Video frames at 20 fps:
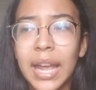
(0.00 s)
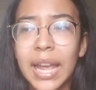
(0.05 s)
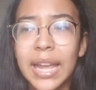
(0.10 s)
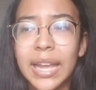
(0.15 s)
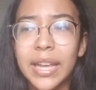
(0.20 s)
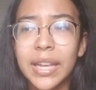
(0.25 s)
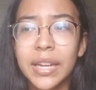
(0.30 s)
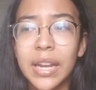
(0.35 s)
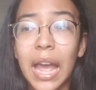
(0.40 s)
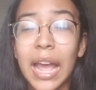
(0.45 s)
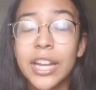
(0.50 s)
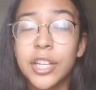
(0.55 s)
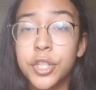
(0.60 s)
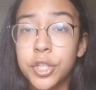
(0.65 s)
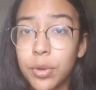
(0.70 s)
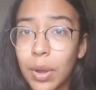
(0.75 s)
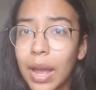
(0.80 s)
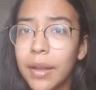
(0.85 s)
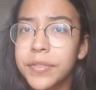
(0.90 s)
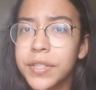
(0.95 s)
And I
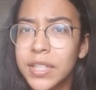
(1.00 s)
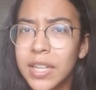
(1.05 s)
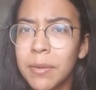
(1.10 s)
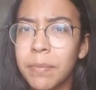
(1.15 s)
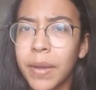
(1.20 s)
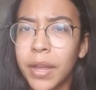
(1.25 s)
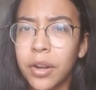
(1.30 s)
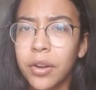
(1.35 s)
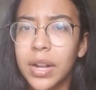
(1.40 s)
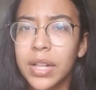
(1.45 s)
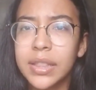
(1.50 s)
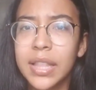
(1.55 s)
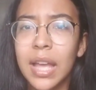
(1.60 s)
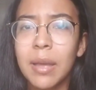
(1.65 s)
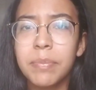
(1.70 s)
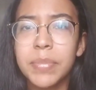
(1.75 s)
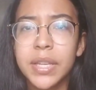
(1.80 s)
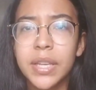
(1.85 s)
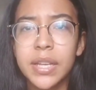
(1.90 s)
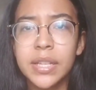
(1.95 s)
do have to get better at
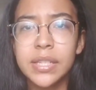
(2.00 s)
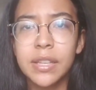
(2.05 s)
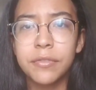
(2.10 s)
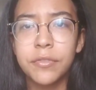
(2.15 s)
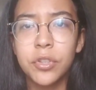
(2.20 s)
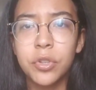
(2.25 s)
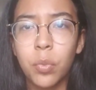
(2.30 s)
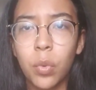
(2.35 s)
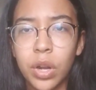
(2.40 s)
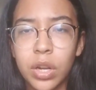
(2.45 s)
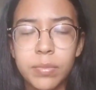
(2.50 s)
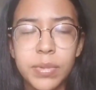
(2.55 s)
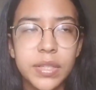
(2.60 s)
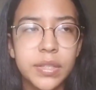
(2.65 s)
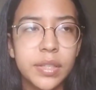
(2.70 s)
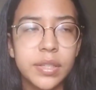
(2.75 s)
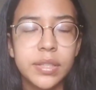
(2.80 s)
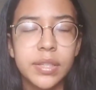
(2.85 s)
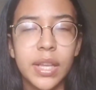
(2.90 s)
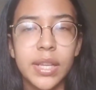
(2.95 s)
that because if you want to be
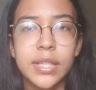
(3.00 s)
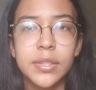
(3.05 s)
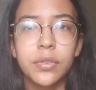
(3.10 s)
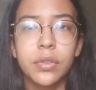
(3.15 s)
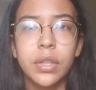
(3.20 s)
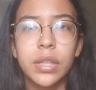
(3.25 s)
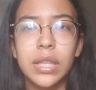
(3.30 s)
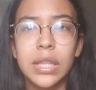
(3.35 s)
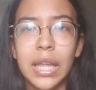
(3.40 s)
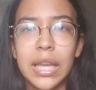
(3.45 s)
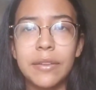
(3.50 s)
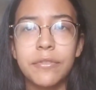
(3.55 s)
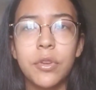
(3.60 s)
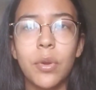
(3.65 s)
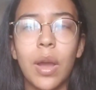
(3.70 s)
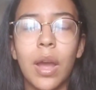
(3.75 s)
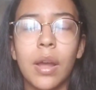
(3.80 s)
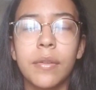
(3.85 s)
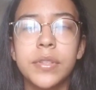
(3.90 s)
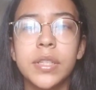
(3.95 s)
successful in life, you
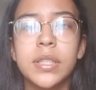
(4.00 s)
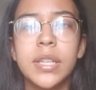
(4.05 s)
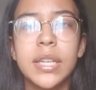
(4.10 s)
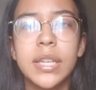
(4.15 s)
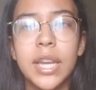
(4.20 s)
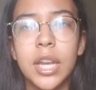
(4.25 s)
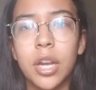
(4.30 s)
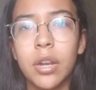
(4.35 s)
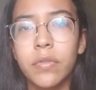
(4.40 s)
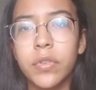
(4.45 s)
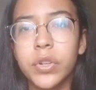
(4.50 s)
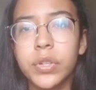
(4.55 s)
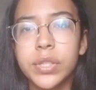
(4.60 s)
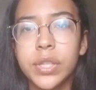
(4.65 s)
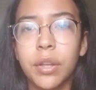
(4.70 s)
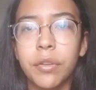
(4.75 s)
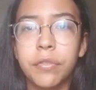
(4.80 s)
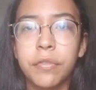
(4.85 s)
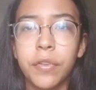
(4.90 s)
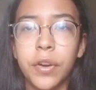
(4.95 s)
have to take care of
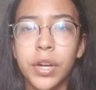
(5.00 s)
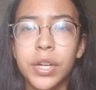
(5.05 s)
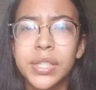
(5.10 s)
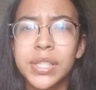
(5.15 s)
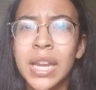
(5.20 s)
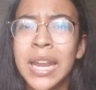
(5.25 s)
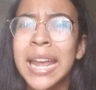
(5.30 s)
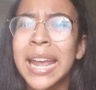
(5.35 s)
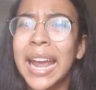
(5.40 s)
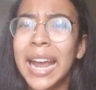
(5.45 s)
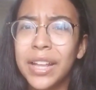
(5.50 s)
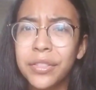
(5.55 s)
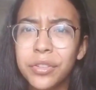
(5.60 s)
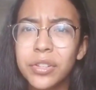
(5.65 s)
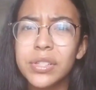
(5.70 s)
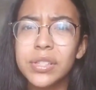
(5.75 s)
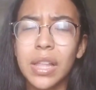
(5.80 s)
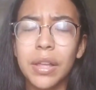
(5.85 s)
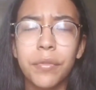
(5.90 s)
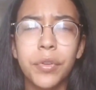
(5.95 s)
yourself first. And
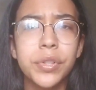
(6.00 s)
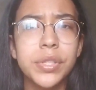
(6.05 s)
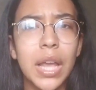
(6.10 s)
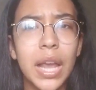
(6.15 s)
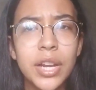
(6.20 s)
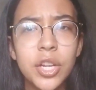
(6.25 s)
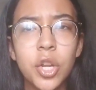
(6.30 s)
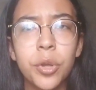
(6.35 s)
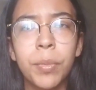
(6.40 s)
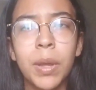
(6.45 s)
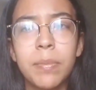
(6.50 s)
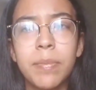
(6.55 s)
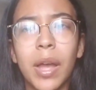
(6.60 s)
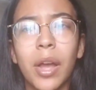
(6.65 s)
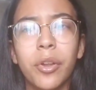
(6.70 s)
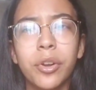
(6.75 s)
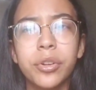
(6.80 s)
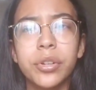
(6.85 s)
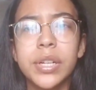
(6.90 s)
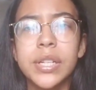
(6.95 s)
there's levels. I know my
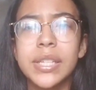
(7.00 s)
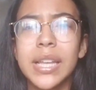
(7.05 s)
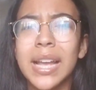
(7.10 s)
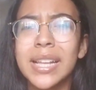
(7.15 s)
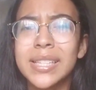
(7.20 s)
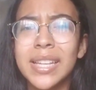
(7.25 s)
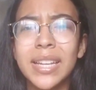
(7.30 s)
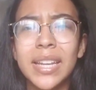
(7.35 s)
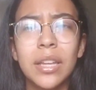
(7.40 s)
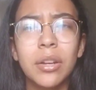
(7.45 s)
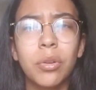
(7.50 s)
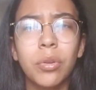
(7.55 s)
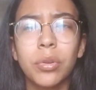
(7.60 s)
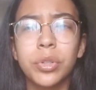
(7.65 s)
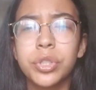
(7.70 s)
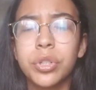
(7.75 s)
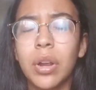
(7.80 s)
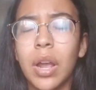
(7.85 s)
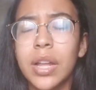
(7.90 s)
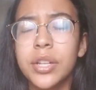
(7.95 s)
boundaries. As I get
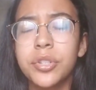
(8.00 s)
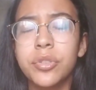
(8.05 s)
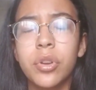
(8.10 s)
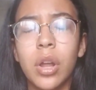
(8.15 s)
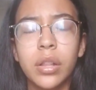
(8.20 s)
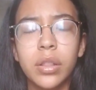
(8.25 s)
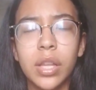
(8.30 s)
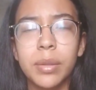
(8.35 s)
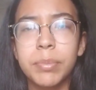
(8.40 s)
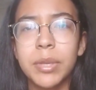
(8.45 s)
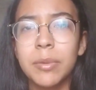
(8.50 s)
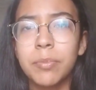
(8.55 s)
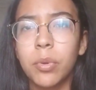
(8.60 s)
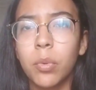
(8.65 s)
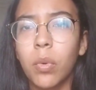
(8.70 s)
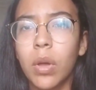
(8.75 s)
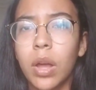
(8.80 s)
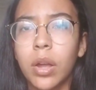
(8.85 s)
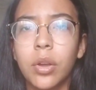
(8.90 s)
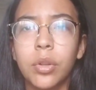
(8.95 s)
older, I do not let
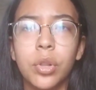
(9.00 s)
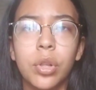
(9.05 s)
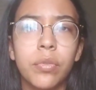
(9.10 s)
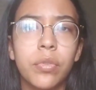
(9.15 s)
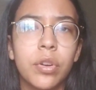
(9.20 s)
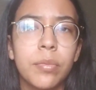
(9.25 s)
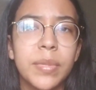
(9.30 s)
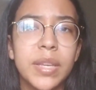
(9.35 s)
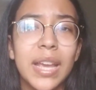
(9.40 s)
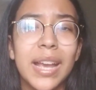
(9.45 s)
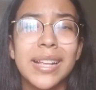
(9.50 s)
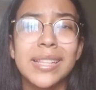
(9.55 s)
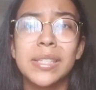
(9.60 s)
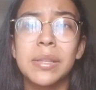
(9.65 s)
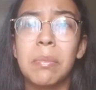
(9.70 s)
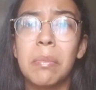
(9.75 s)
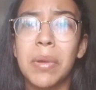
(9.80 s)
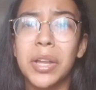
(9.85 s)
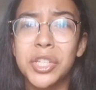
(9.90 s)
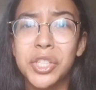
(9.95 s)
people walk all over me as
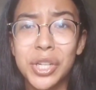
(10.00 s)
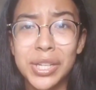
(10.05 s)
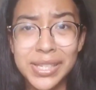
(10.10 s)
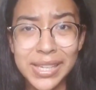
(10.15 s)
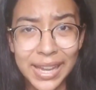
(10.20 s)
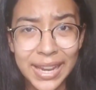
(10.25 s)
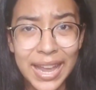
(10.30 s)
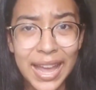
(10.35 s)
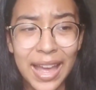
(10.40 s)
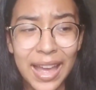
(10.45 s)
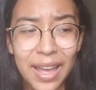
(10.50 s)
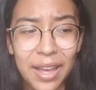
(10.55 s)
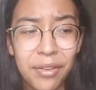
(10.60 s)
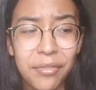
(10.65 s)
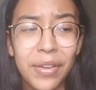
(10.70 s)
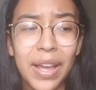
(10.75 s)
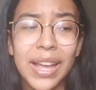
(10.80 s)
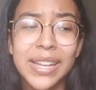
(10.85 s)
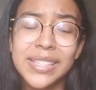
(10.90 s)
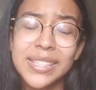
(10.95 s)
much as I
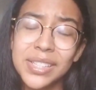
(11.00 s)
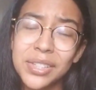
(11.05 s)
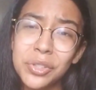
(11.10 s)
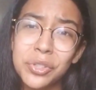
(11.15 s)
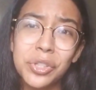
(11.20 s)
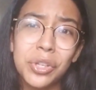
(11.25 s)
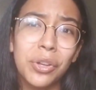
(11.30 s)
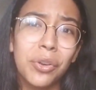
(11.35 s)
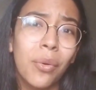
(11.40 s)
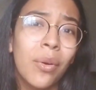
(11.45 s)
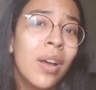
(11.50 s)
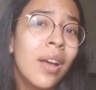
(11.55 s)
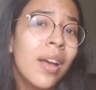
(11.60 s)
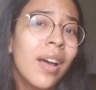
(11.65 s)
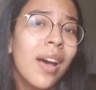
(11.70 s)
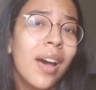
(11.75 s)
have. I still do.